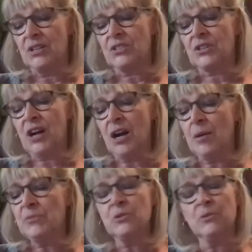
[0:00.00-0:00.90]
to
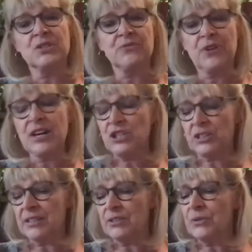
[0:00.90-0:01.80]
come to us
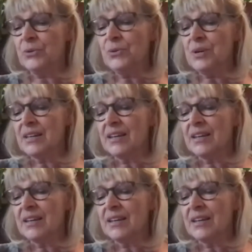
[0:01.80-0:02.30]
freshly new